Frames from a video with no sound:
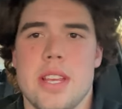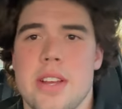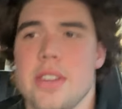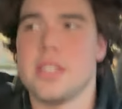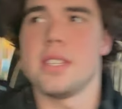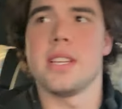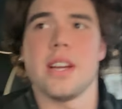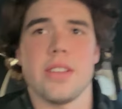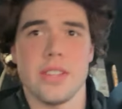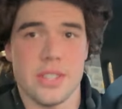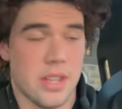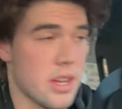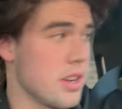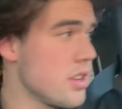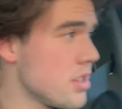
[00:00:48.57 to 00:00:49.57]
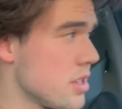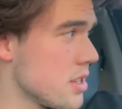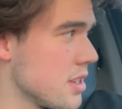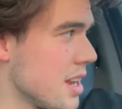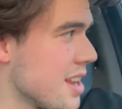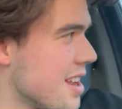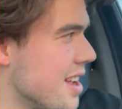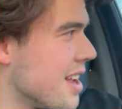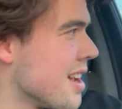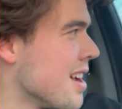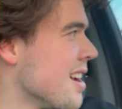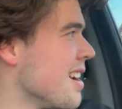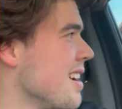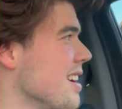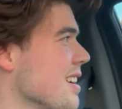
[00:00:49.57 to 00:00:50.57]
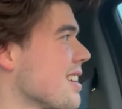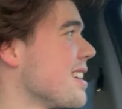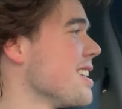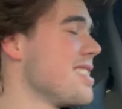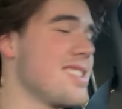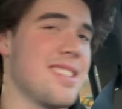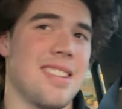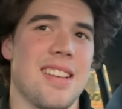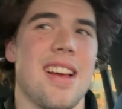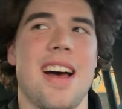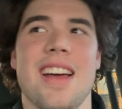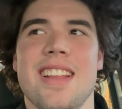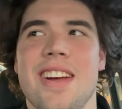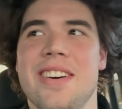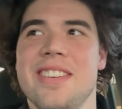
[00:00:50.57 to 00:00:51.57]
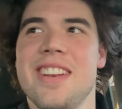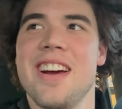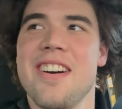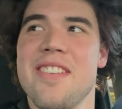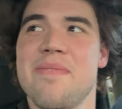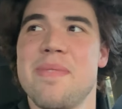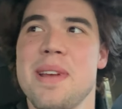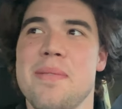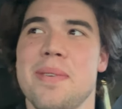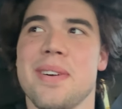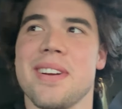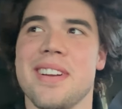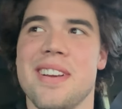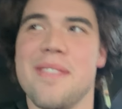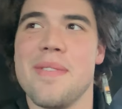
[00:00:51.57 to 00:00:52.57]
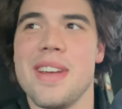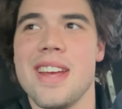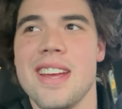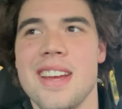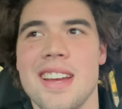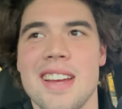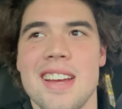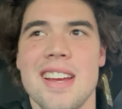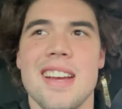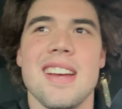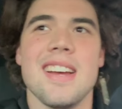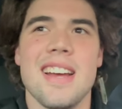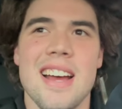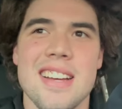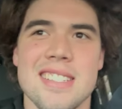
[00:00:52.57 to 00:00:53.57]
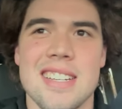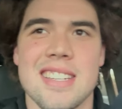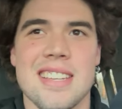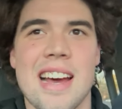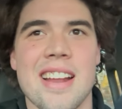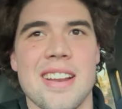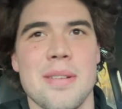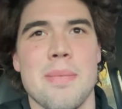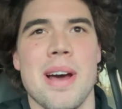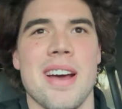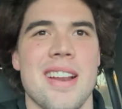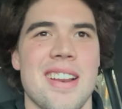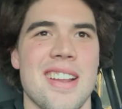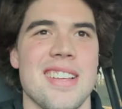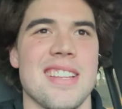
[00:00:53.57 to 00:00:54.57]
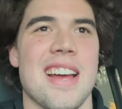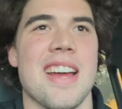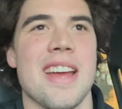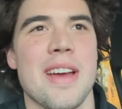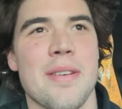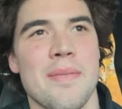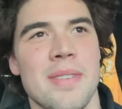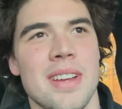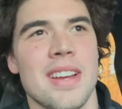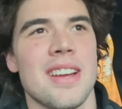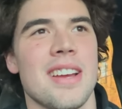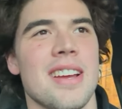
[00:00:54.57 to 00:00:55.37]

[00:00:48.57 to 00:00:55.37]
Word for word: curious to see how this goes because I don't know if people are going to be as excited about it as I am.